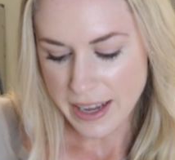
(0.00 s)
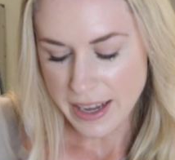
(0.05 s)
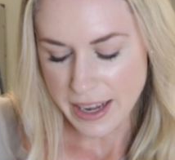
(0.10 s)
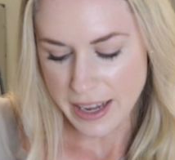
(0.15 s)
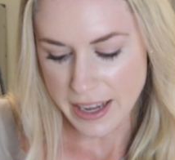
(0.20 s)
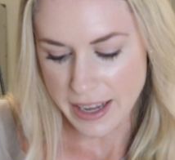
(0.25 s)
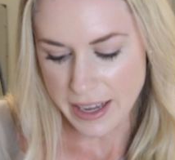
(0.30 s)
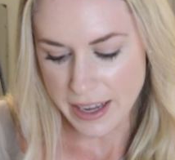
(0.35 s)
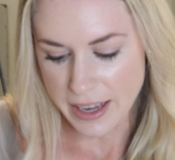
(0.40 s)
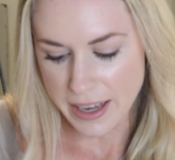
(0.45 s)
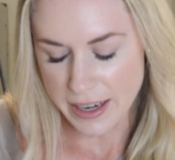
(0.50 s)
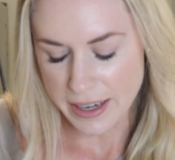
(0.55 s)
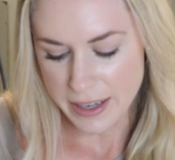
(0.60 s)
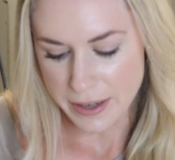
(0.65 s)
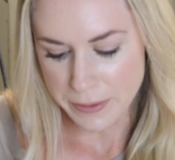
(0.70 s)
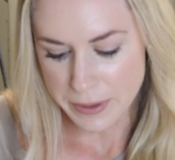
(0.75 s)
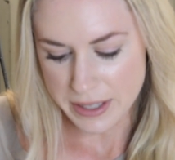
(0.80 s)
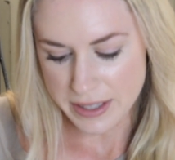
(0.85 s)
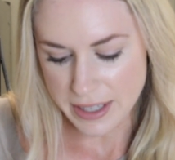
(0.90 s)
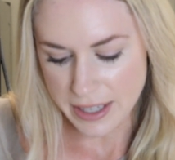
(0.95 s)
And it
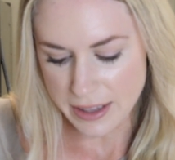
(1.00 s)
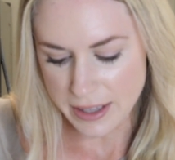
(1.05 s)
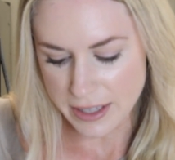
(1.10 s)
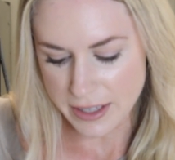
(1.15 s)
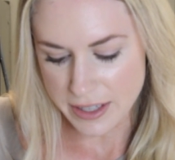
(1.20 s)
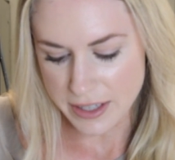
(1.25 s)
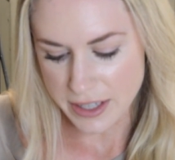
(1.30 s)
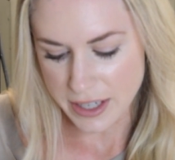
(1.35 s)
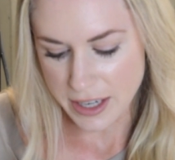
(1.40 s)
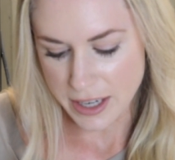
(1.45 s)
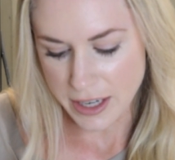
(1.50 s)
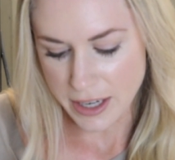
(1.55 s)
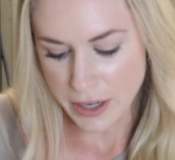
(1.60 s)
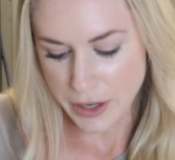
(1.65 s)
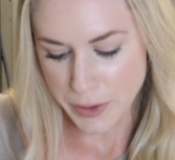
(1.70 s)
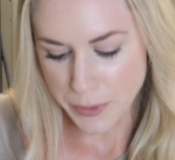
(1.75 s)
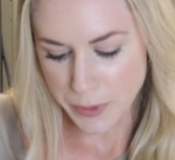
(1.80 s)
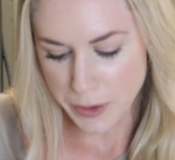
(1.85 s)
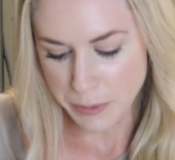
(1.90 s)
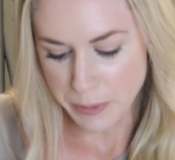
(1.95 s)
was said that she
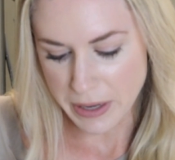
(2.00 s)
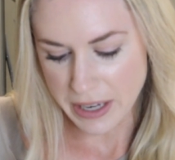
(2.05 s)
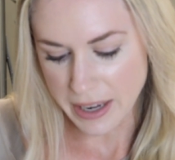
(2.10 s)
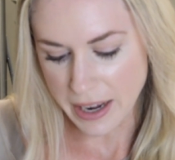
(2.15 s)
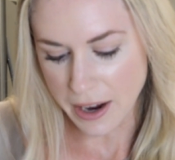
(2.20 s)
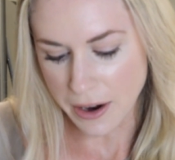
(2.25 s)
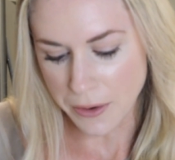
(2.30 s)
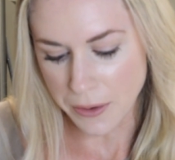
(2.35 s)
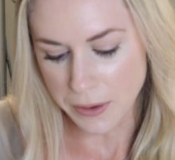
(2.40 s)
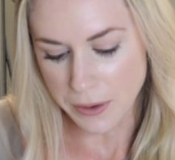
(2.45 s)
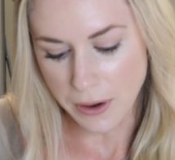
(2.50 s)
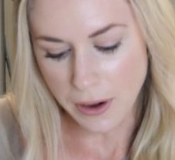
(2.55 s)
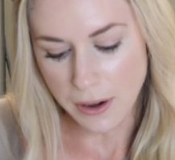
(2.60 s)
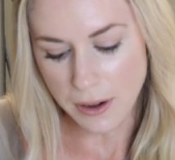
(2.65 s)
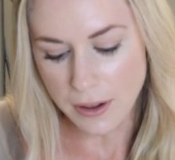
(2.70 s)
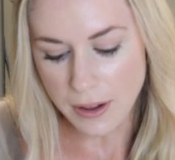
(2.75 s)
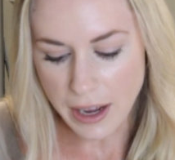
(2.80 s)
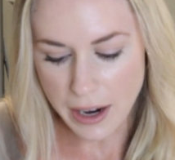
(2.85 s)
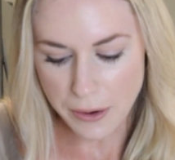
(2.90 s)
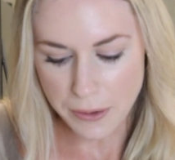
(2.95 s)
would be out
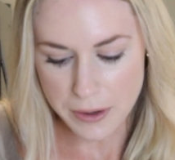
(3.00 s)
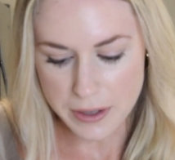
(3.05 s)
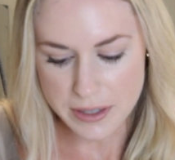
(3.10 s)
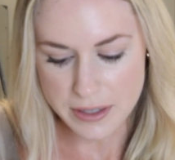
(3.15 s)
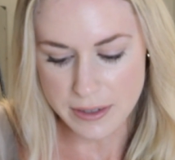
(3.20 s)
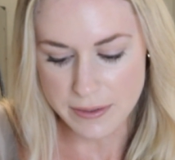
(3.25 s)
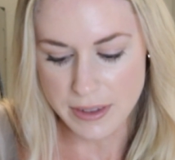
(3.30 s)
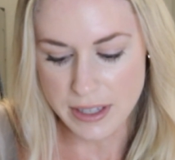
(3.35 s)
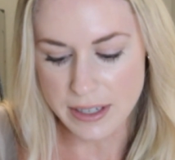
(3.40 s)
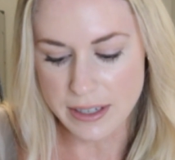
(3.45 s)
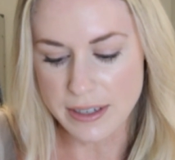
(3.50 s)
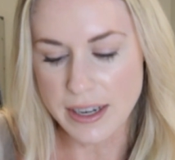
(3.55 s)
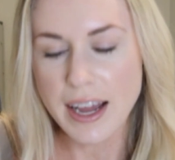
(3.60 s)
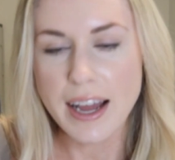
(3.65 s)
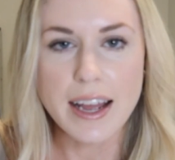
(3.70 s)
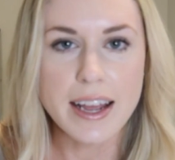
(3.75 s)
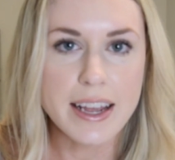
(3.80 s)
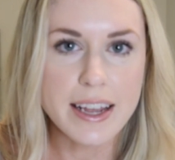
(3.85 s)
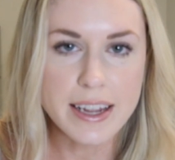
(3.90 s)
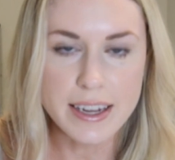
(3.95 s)
all hours of the
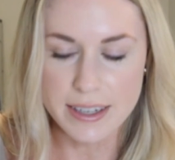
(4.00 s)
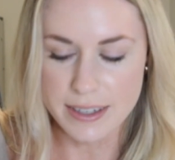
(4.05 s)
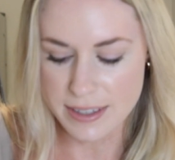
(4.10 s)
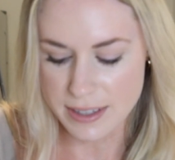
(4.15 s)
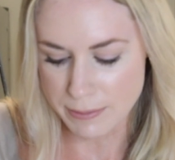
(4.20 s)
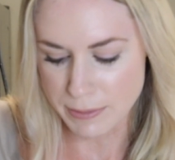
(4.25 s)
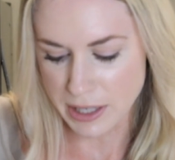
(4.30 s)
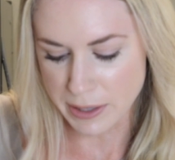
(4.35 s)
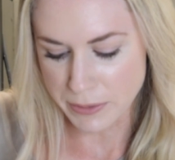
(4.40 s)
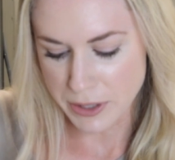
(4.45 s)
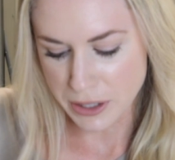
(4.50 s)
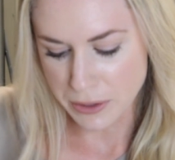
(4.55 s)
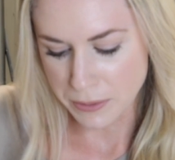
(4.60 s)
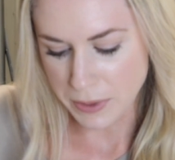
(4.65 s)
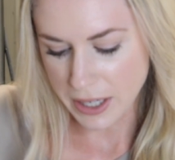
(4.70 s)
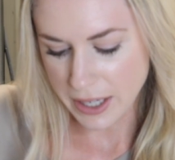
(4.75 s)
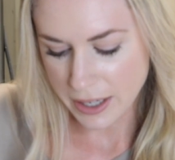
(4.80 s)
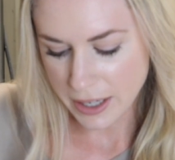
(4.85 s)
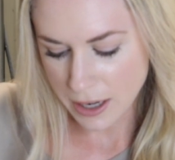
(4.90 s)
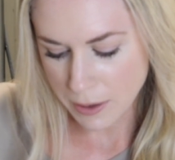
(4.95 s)
night, and sometimes she
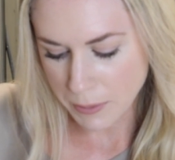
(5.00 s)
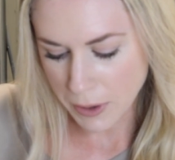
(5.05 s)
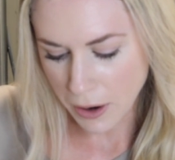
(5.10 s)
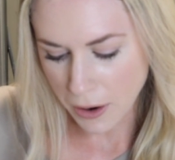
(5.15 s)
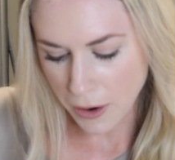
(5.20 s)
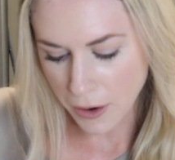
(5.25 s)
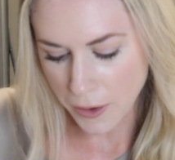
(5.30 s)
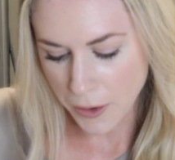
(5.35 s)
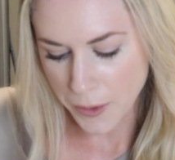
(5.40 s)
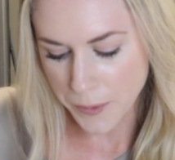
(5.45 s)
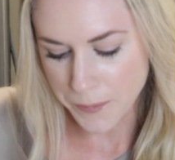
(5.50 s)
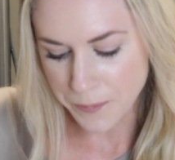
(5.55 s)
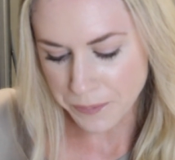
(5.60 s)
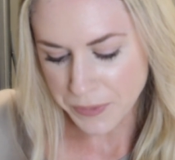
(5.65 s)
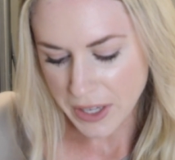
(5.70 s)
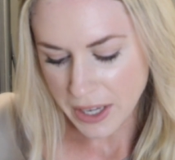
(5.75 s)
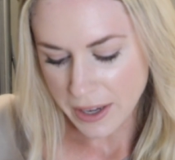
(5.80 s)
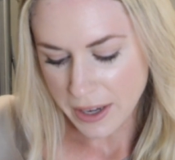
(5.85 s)
wouldn't come home.